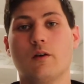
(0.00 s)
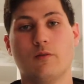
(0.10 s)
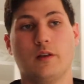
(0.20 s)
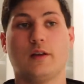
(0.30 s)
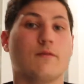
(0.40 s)

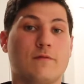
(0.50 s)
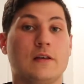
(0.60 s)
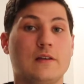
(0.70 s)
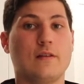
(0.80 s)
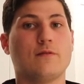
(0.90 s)
really
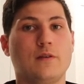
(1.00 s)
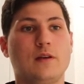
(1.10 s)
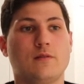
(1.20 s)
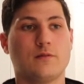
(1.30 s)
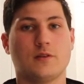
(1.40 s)
convenience
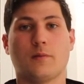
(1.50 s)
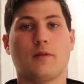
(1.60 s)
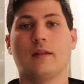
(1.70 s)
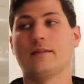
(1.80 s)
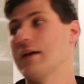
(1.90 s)
fee for something
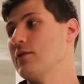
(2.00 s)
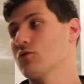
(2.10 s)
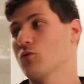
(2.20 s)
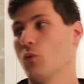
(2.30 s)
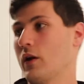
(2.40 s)
that takes
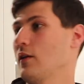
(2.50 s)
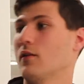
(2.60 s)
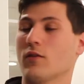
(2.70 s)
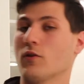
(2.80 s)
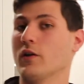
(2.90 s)
20
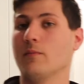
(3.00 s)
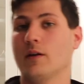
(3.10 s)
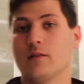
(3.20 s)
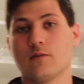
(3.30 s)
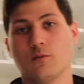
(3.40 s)
to 30
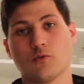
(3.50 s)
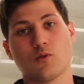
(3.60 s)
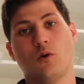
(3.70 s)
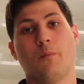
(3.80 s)
minutes to install